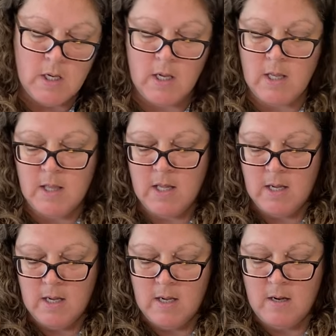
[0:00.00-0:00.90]
And
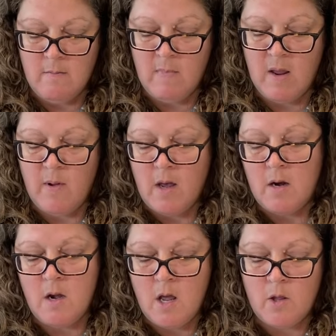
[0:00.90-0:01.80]
then maybe on
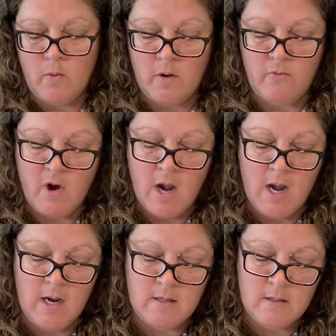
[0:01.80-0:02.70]
another one,
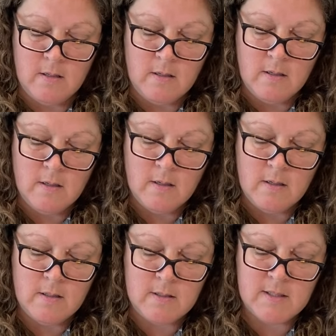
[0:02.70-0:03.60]
write
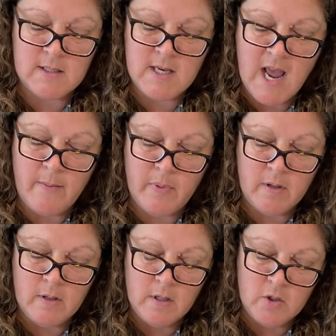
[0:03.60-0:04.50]
snap
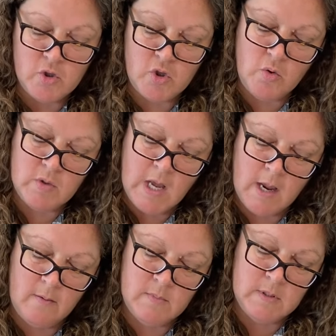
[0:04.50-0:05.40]
2
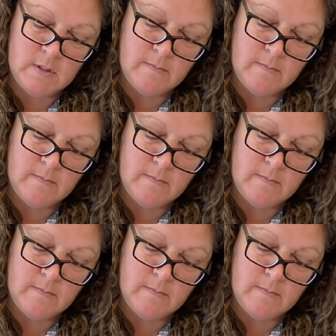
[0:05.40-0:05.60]
times.